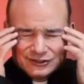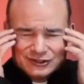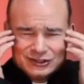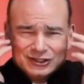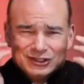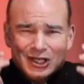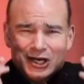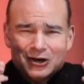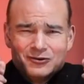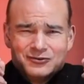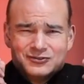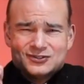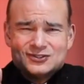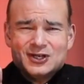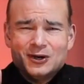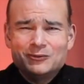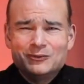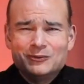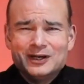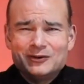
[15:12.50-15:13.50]
know
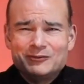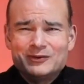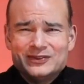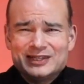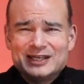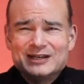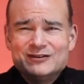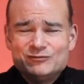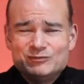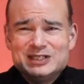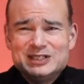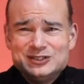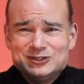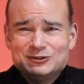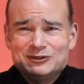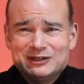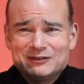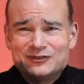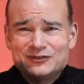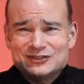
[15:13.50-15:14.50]
so well what they've been
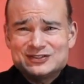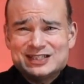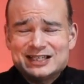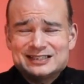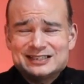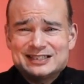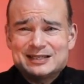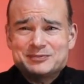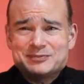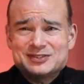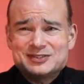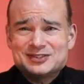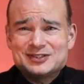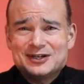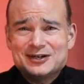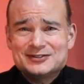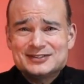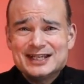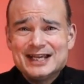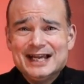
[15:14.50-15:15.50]
doing for six
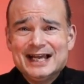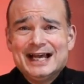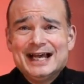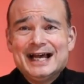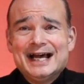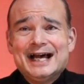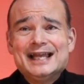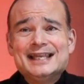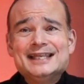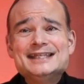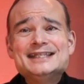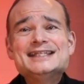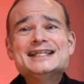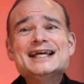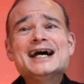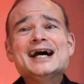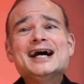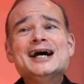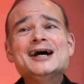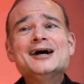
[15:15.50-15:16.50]
episodes, and
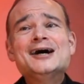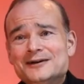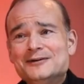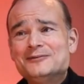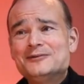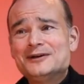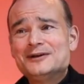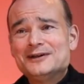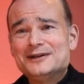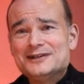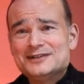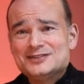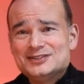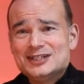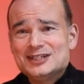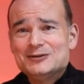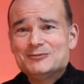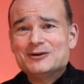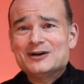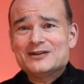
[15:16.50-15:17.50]
now we're going to
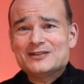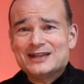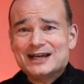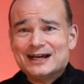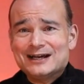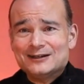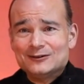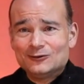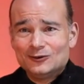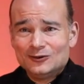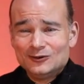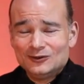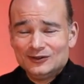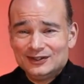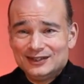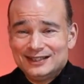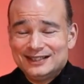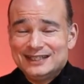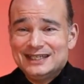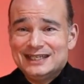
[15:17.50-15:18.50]
see where that all
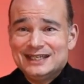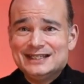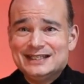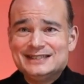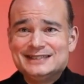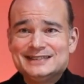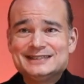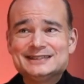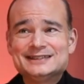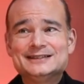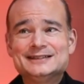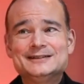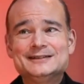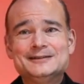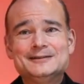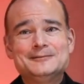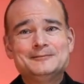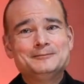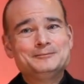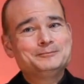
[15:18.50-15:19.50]
leads.
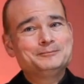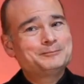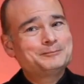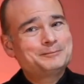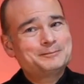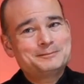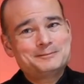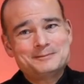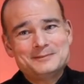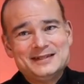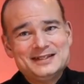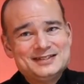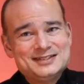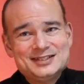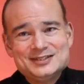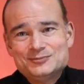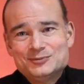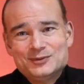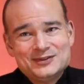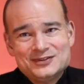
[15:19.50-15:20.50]
This
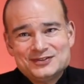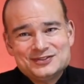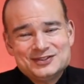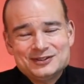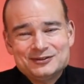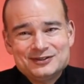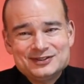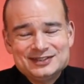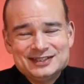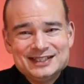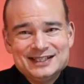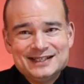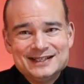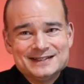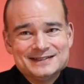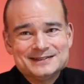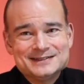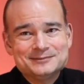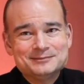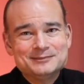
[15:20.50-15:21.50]
is what the series
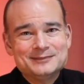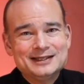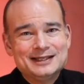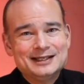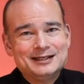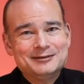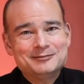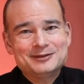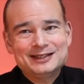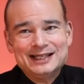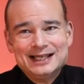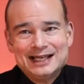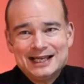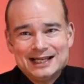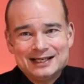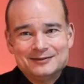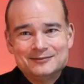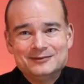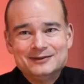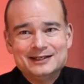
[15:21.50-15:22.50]
needed, and I'm glad
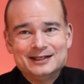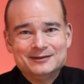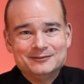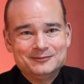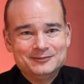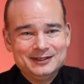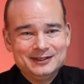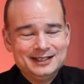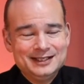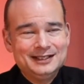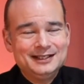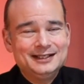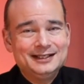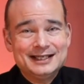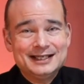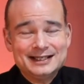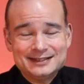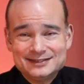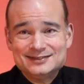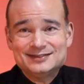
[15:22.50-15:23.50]
that we
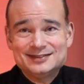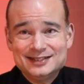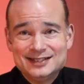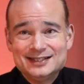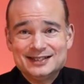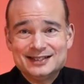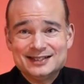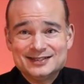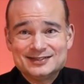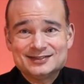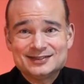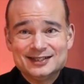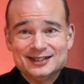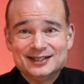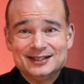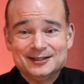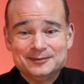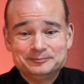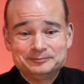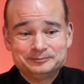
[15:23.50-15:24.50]
get to see this uh,